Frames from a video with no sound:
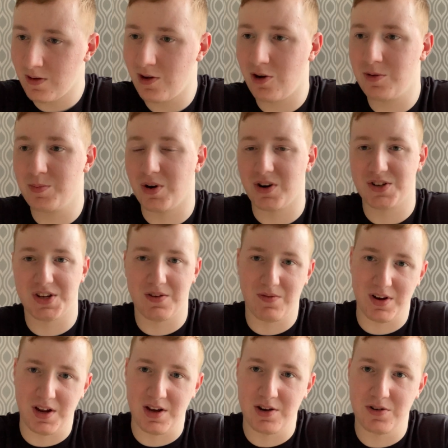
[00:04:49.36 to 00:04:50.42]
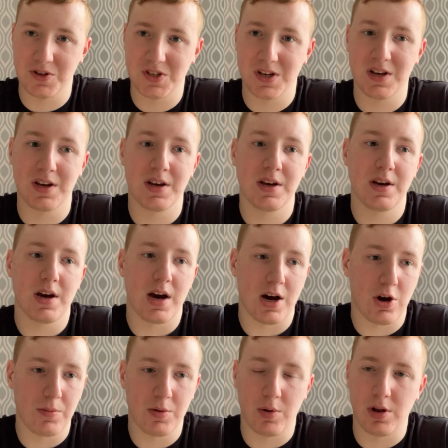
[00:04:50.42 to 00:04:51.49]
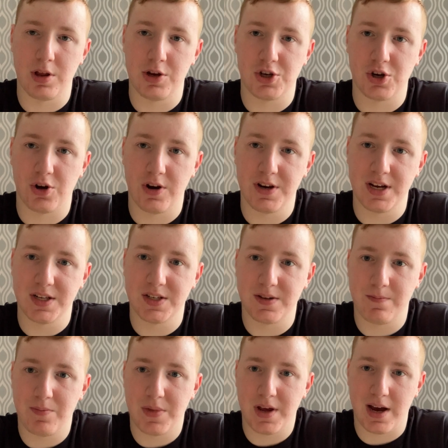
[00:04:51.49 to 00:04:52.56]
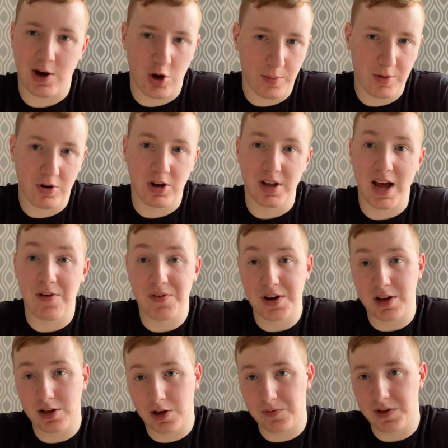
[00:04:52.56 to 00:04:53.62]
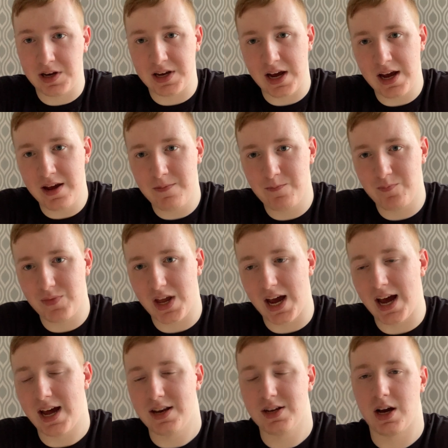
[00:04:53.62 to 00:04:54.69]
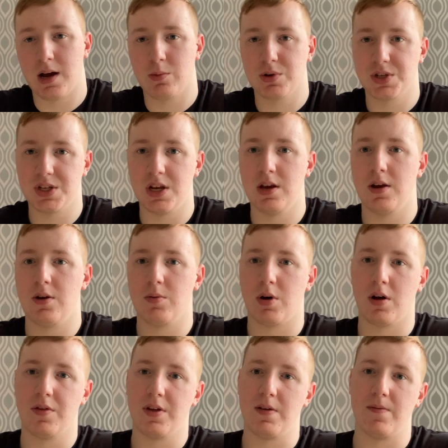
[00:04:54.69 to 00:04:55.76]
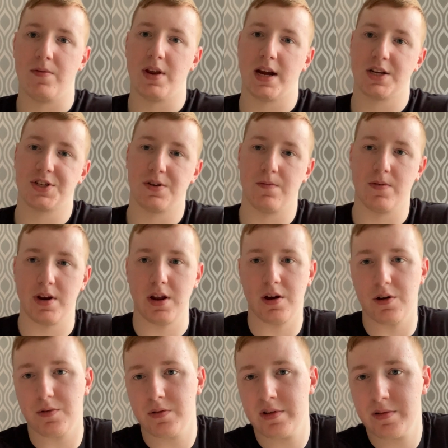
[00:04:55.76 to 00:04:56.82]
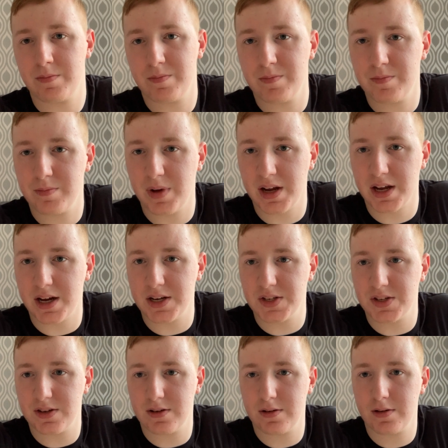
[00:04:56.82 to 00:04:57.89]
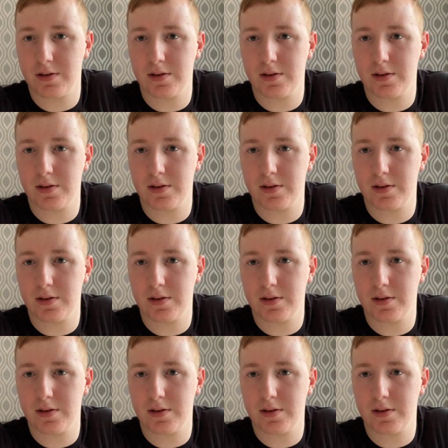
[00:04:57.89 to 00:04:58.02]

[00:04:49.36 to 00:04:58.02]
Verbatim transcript: unboxing videos. I hope you all enjoyed it. I hope you're all having a lovely day and I will see you on the next video. Bye guys.